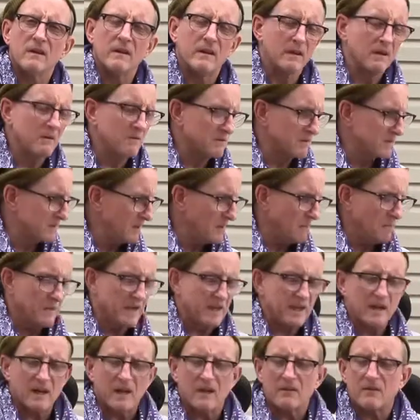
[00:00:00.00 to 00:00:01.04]
you know,
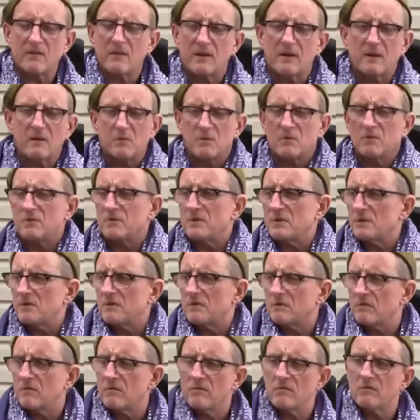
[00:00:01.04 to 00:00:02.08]
somebody out there will
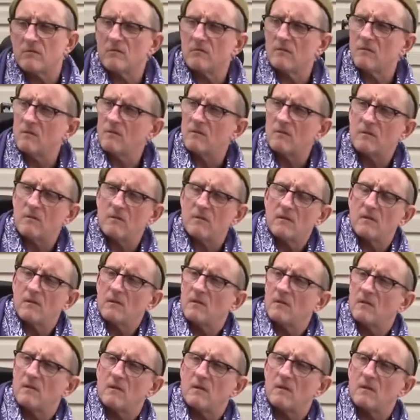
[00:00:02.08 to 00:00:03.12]
just
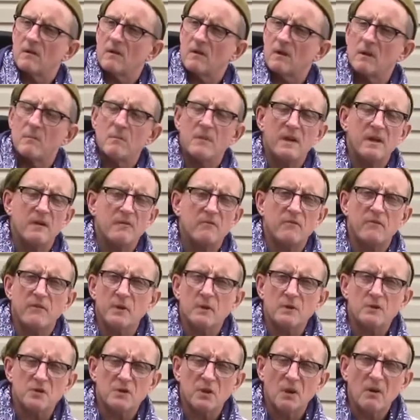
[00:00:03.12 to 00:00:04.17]
come in and
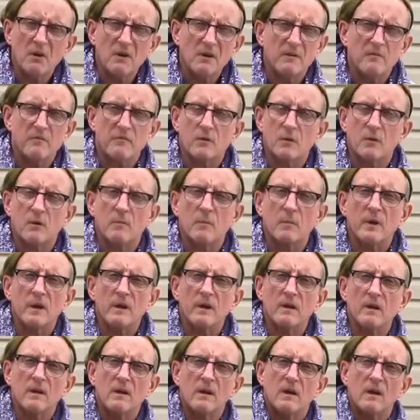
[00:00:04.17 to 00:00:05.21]
feel sorry for me,
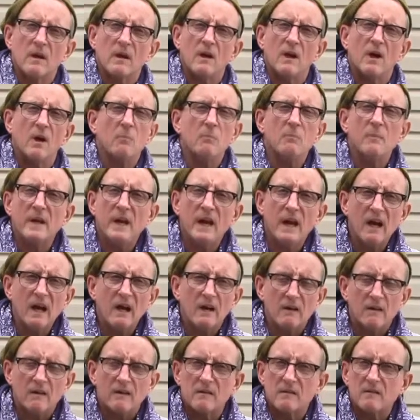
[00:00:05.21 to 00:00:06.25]
help me
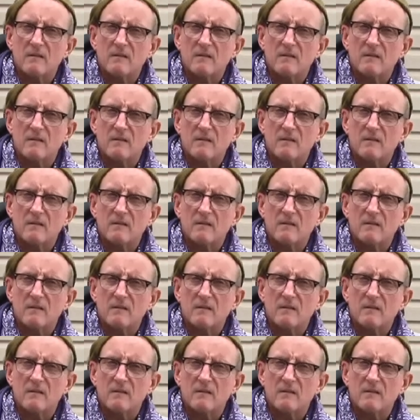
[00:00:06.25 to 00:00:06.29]
out.